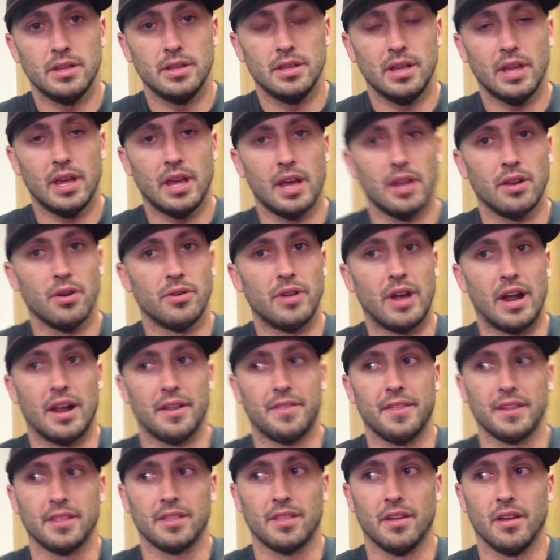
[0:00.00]
Yeah, no doubt. I
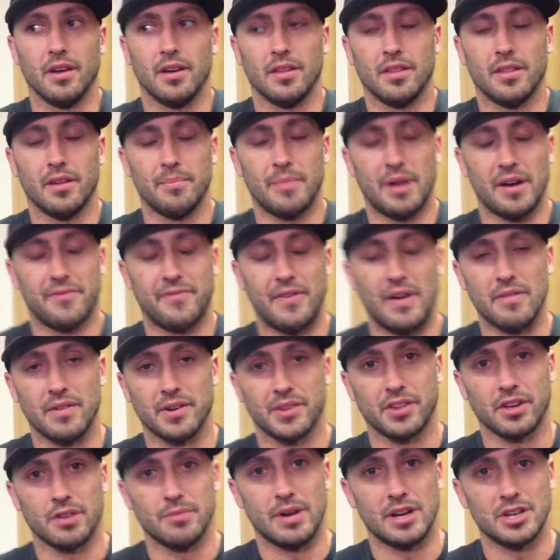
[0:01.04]
think that my favorite
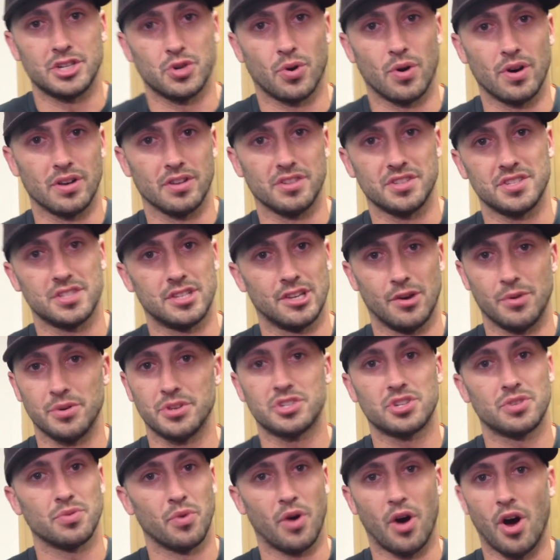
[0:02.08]
thing about Jordan is
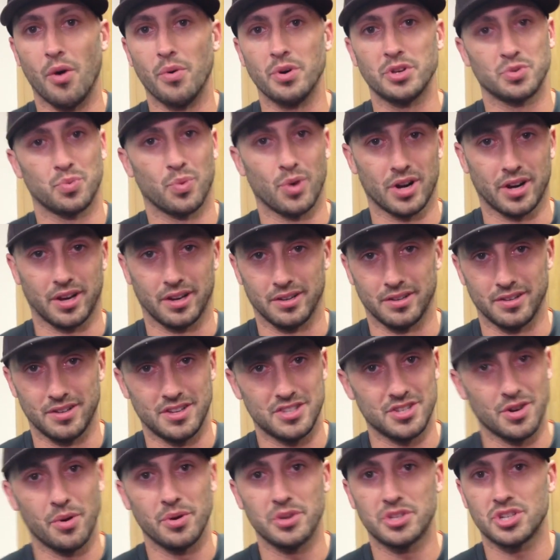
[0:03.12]
he's always working.
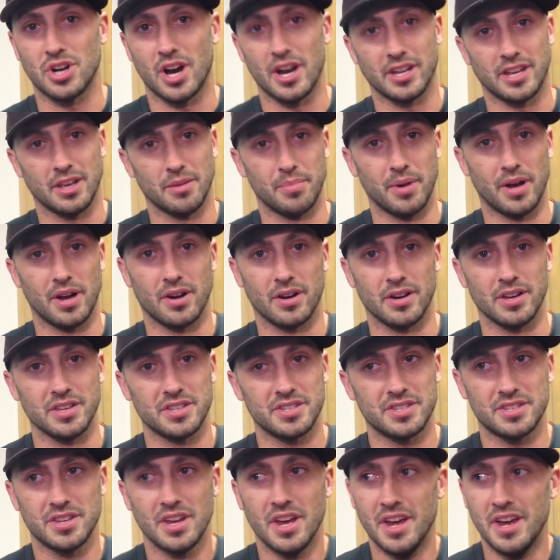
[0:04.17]
He's always trying to get better.
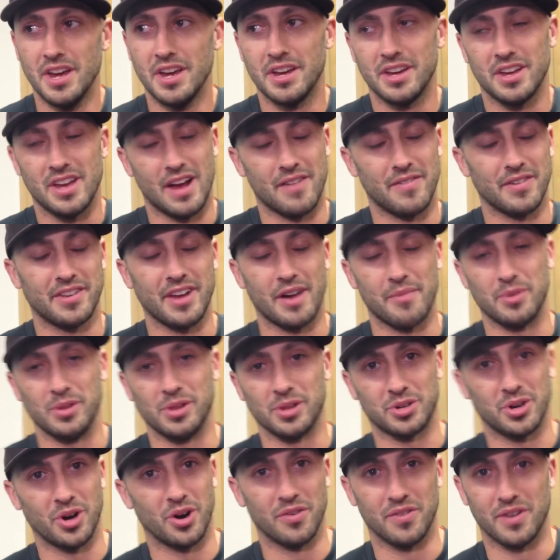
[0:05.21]
Every time we
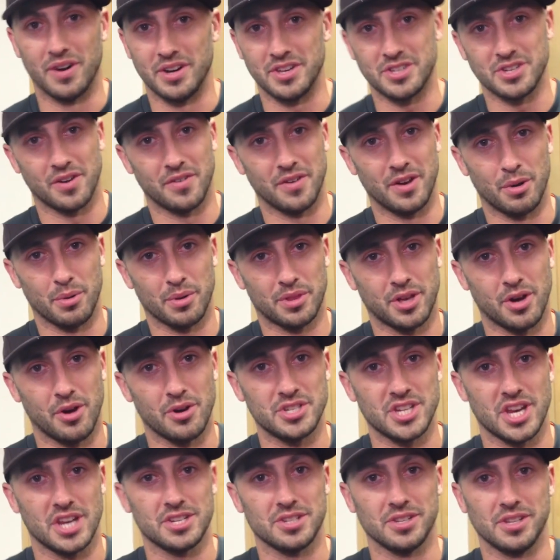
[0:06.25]
look over, he's over there with
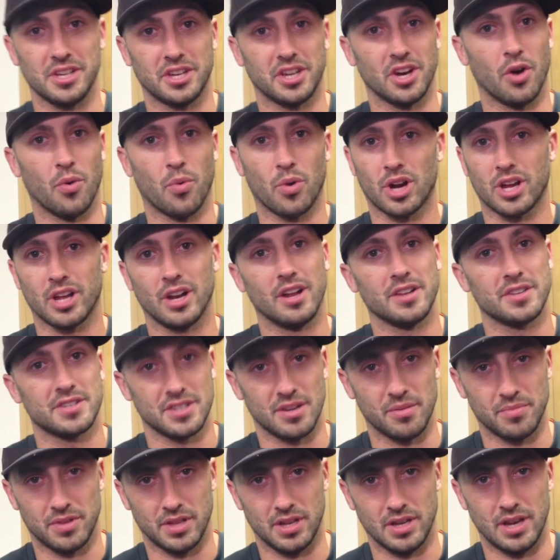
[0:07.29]
Coach Angelico working on
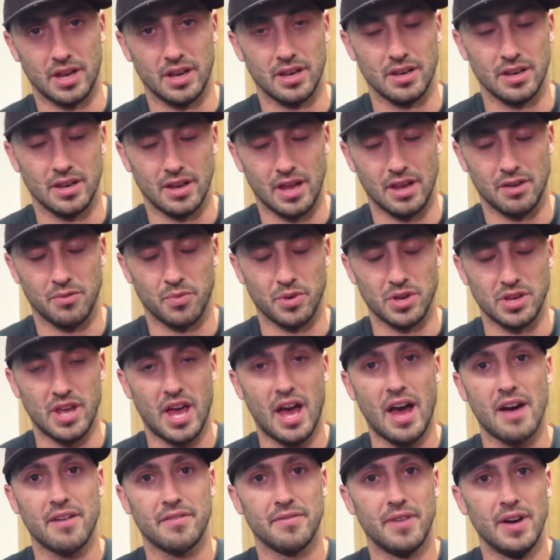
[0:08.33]
something. And when you
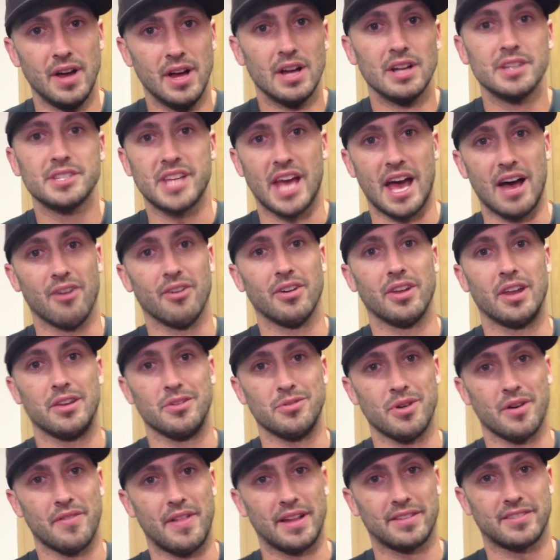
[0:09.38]
have talent and
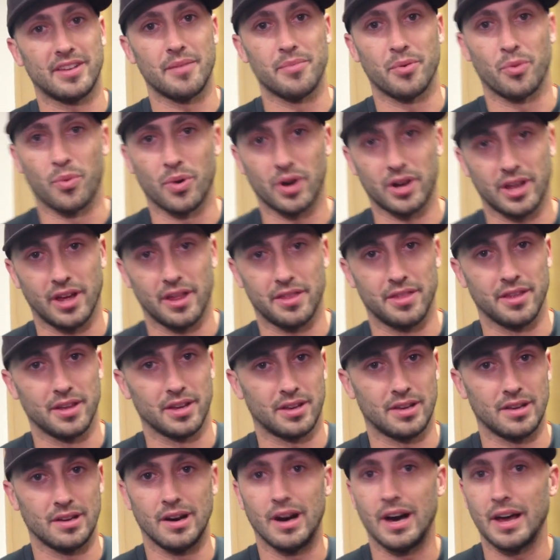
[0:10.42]
you have that type of work ethic,
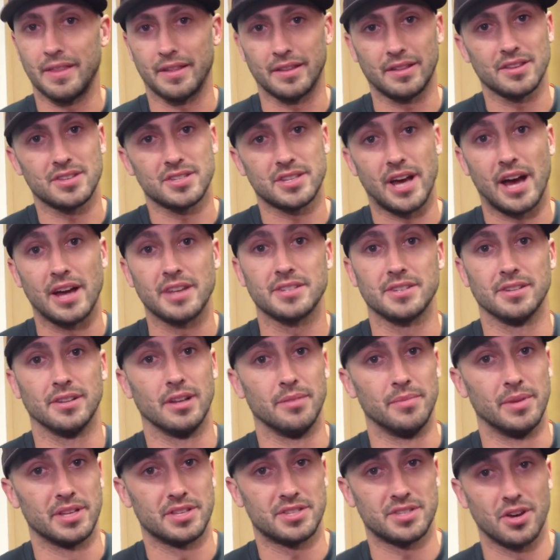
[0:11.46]
I think the sky's the
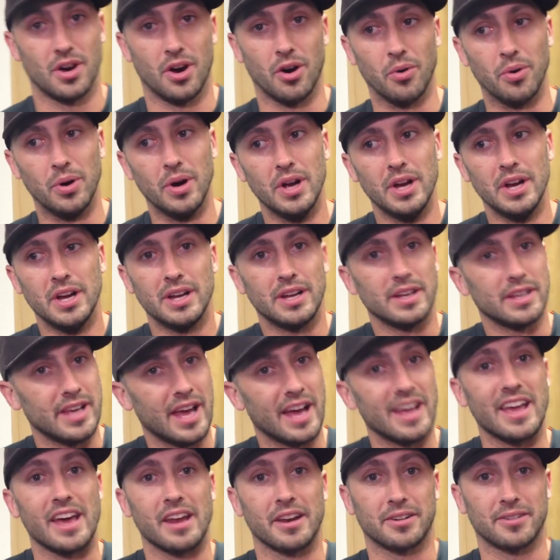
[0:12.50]
limit. So,
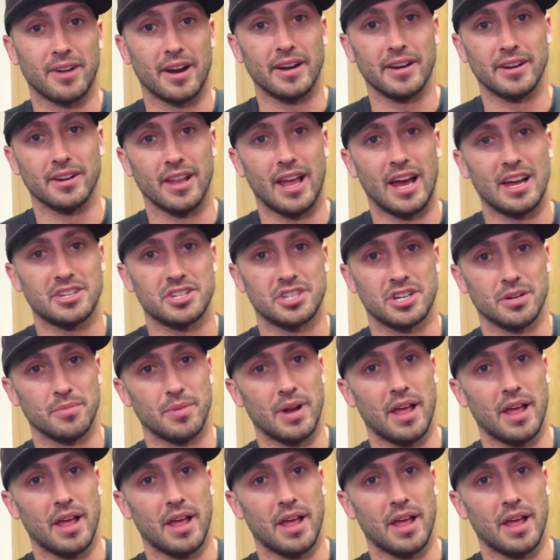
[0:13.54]
yeah, he had a great year last year.